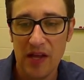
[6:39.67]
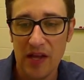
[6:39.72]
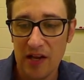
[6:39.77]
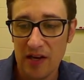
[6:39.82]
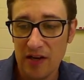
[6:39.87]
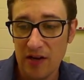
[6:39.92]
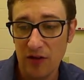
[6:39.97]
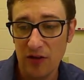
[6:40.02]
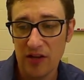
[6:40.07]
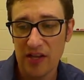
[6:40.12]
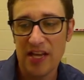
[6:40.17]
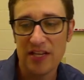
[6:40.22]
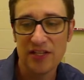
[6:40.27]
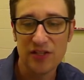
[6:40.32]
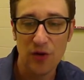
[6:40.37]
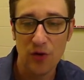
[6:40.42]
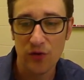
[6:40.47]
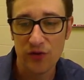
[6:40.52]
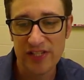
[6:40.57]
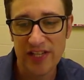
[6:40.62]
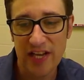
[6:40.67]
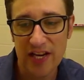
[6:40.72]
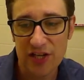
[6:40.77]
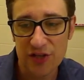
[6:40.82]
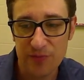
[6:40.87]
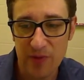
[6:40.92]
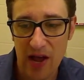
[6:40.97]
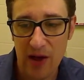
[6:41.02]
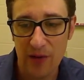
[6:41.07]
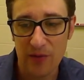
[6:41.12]
Now, look, he has a whole
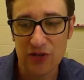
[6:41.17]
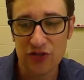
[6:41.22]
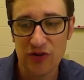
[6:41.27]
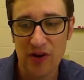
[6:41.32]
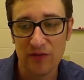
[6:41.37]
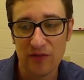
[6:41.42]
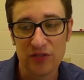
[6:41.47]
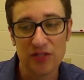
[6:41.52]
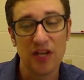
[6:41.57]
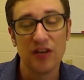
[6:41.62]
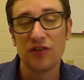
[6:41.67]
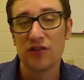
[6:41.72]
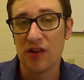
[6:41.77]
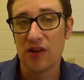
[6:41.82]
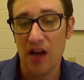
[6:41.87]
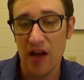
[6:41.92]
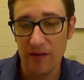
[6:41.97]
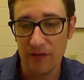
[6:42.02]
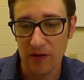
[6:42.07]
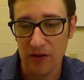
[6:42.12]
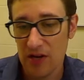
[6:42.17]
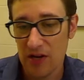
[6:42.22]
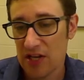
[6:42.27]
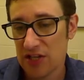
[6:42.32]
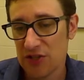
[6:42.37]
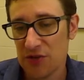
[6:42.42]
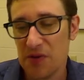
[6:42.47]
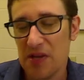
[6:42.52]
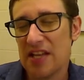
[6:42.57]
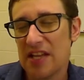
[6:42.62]
section about how he travels undercover,
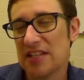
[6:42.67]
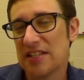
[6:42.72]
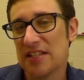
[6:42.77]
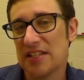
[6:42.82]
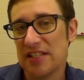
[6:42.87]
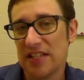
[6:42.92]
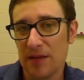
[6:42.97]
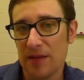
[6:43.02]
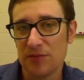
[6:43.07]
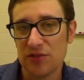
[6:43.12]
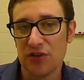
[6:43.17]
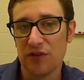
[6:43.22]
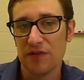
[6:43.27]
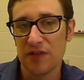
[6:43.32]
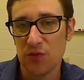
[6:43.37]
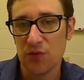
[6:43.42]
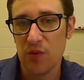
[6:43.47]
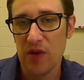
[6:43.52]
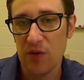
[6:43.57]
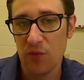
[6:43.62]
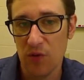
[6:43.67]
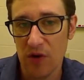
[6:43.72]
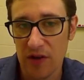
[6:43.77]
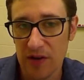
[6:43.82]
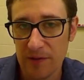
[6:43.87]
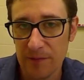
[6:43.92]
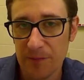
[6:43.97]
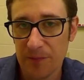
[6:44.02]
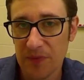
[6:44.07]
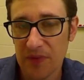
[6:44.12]
so he gets the same service we would.
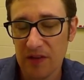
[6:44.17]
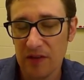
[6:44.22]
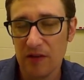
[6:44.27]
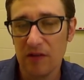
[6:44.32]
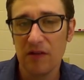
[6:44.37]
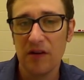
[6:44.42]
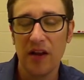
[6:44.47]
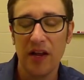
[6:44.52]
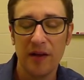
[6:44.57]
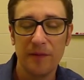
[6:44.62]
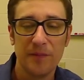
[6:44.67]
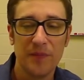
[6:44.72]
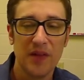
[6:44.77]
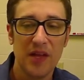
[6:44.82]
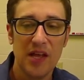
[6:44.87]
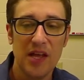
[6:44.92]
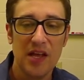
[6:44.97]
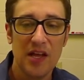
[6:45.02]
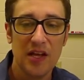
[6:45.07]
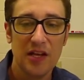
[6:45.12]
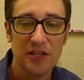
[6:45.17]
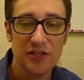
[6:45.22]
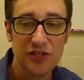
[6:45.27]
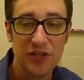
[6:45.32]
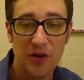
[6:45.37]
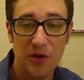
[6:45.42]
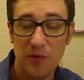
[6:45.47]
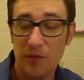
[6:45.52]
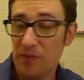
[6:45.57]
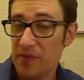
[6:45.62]
All right.
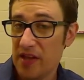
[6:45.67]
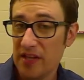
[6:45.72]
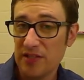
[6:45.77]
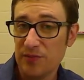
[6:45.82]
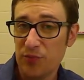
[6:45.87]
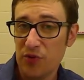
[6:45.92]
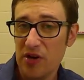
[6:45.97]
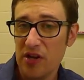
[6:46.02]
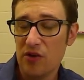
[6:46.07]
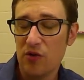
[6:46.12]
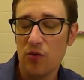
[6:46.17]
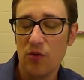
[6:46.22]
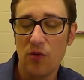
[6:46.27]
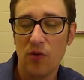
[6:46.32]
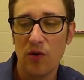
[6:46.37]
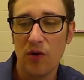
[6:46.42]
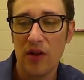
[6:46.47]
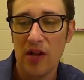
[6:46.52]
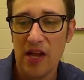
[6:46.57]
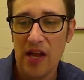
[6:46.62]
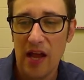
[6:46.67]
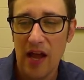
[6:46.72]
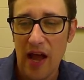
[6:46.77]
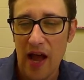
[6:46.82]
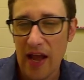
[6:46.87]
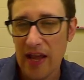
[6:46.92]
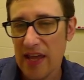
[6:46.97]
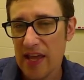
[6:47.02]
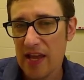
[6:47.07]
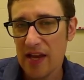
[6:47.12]
So that's pretty cool.
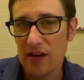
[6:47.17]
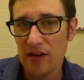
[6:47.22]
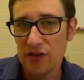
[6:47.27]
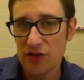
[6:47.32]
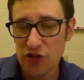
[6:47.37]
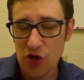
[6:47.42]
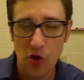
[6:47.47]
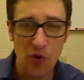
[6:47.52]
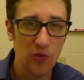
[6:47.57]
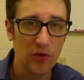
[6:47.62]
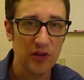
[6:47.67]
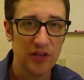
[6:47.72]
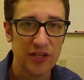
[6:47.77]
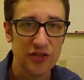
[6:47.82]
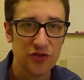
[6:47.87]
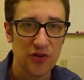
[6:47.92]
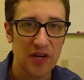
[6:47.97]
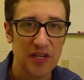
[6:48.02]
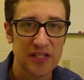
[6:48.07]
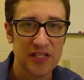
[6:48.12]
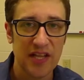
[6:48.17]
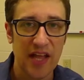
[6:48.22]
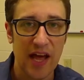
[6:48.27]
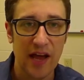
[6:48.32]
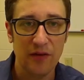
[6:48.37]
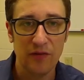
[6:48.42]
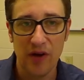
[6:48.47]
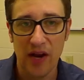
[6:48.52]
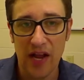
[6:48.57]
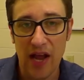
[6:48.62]
I can't totally trust
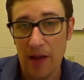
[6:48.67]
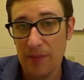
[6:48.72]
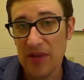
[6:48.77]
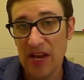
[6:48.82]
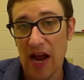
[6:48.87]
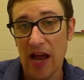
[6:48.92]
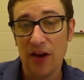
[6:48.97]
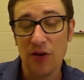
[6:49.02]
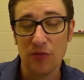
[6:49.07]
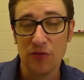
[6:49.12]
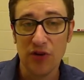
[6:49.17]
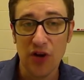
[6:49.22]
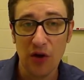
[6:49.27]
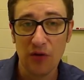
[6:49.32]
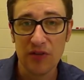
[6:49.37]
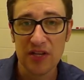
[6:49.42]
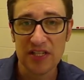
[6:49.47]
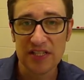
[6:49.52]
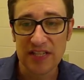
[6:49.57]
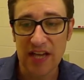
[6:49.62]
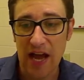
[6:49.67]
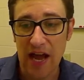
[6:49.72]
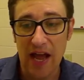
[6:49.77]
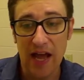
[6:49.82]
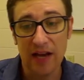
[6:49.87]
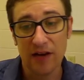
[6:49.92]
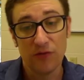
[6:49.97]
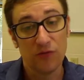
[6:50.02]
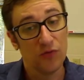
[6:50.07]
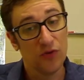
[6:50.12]
that, right? I mean, I don't know this guy.
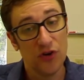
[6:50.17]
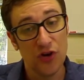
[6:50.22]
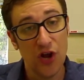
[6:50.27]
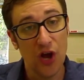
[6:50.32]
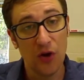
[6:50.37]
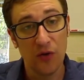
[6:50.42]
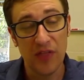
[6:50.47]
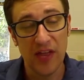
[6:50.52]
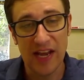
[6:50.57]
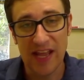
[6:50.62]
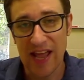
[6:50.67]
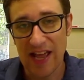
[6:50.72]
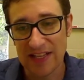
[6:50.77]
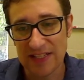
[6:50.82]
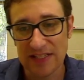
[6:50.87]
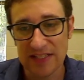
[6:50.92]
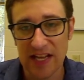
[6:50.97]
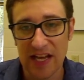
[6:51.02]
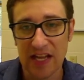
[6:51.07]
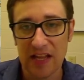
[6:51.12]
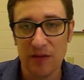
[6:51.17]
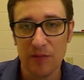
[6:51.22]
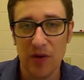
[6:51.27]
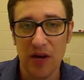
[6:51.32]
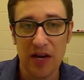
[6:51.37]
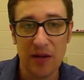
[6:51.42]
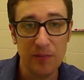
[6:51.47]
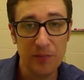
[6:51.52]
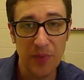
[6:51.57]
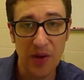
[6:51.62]
I don't know that he hasn't taken the
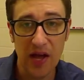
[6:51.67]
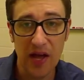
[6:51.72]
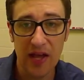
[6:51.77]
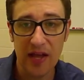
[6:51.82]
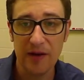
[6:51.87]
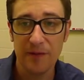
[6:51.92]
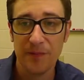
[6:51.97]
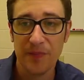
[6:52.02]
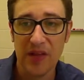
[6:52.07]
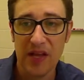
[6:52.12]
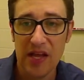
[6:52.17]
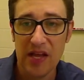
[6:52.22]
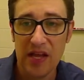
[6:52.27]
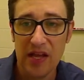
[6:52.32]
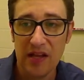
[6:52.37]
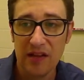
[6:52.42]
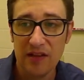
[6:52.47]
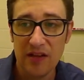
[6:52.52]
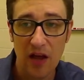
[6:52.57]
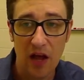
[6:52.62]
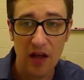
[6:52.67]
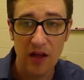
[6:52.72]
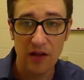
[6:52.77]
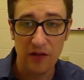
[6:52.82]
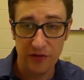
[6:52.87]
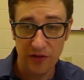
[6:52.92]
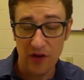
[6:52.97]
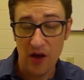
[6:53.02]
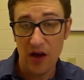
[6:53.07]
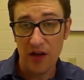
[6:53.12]
money, but the
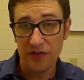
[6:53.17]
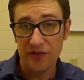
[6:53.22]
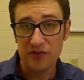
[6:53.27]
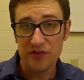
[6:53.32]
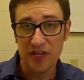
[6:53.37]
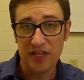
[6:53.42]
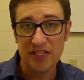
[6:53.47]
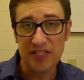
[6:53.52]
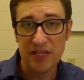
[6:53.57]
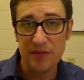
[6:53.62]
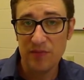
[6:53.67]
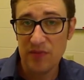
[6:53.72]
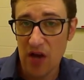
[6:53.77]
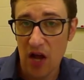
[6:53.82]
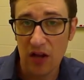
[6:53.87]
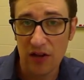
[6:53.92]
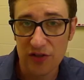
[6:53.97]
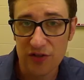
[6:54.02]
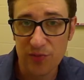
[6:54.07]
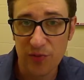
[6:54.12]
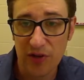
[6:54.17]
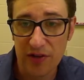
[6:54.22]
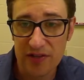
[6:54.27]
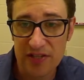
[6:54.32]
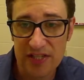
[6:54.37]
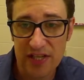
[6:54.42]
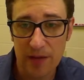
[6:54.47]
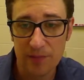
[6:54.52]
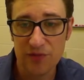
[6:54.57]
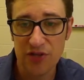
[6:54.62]
author does seem knowledgeable on the
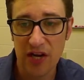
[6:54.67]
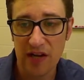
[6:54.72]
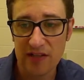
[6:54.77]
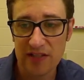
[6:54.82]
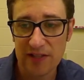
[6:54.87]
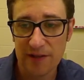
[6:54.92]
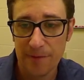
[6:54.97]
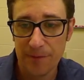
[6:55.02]
subject.